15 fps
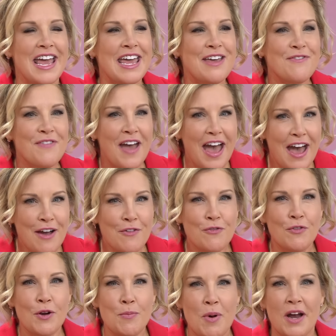If
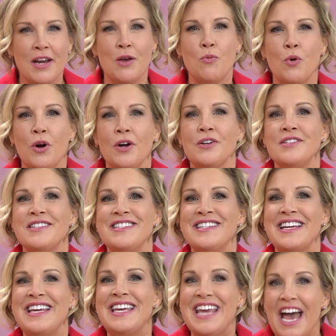everybody works
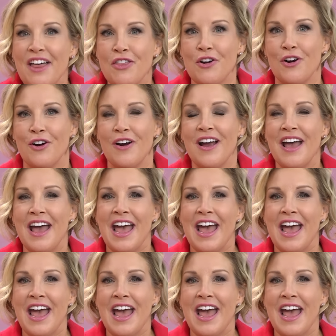together